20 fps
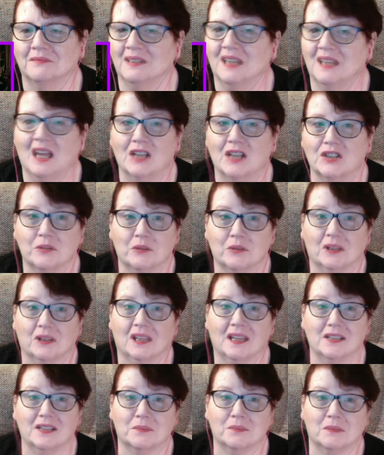Yeah, she
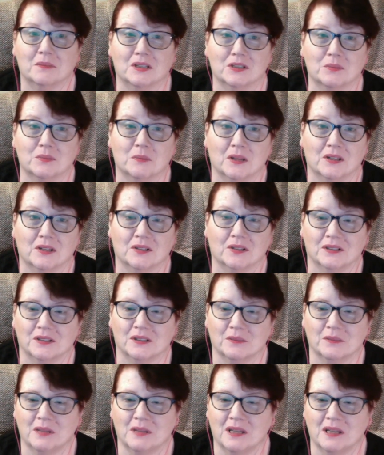relates much better to the
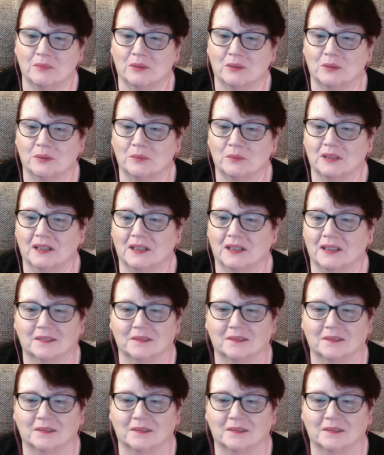people, but...